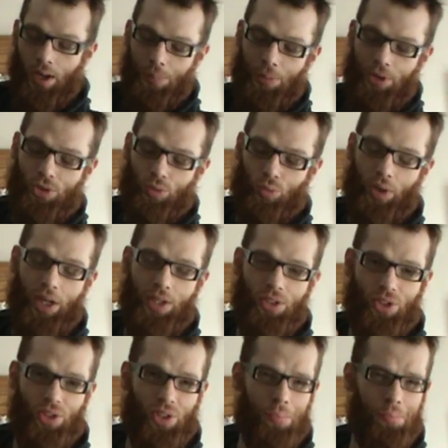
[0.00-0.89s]
This
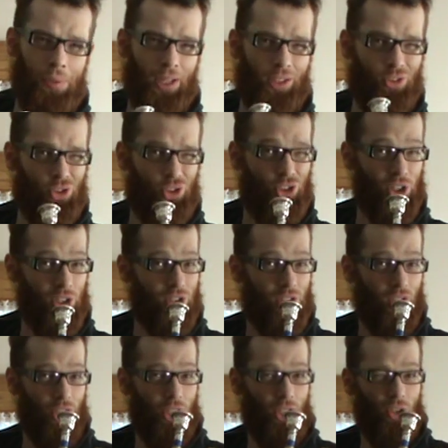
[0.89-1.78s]
raises the pitch just
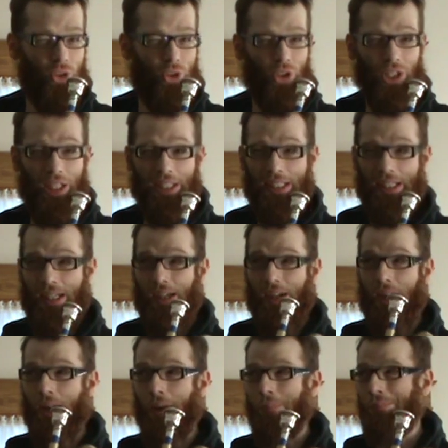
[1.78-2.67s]
a little to like
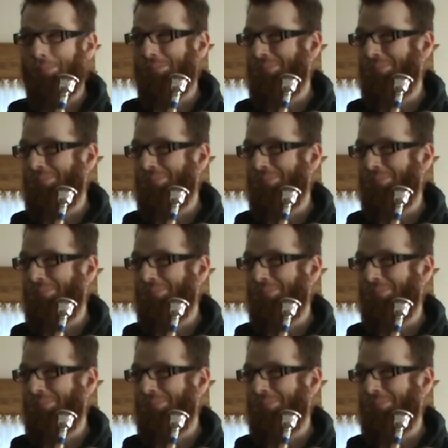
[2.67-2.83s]
a